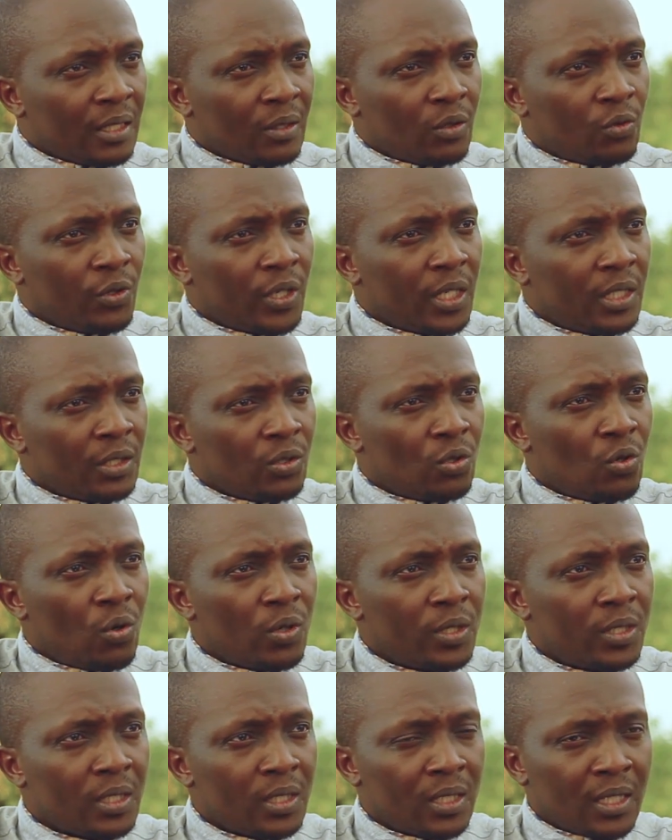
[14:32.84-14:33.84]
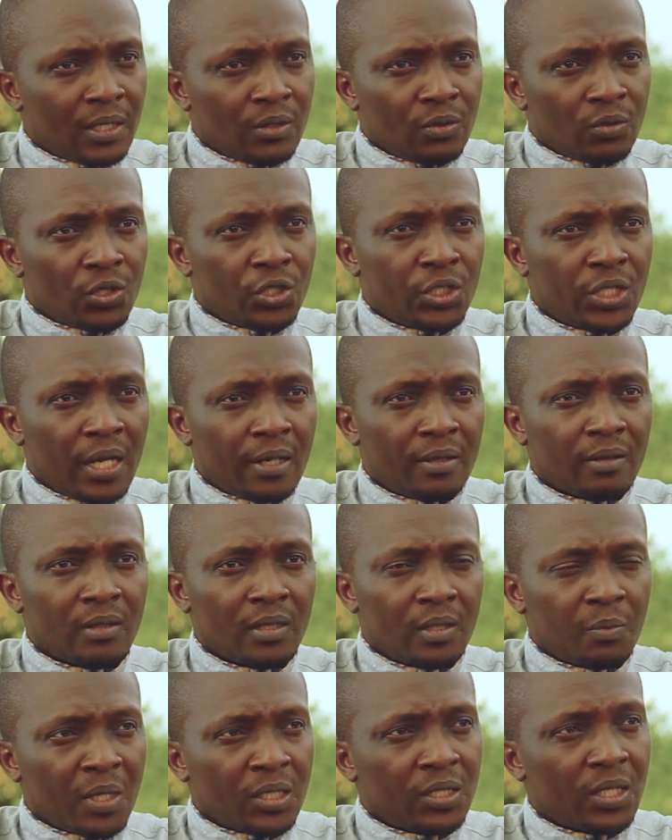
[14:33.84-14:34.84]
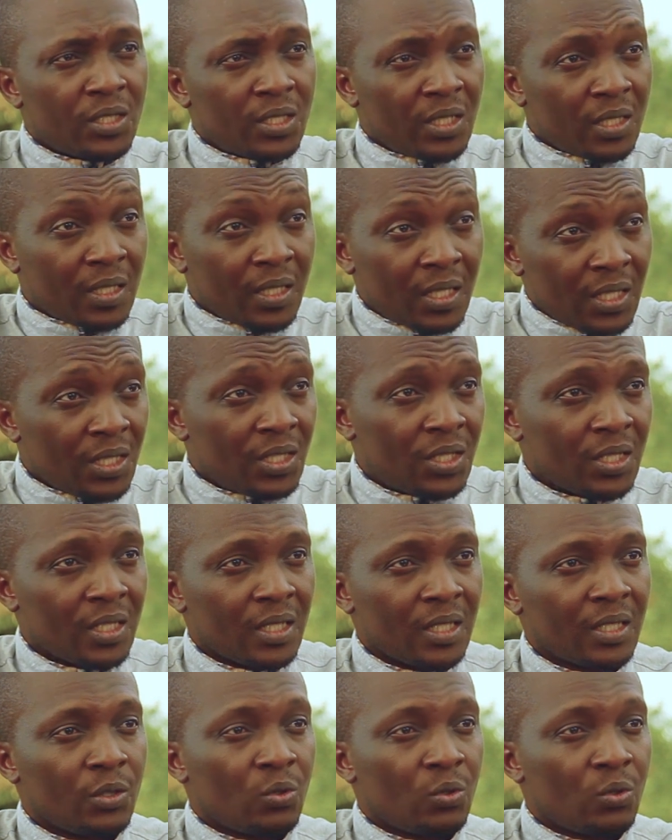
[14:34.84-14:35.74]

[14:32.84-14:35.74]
creating content and, you know, sharing this message and teaching.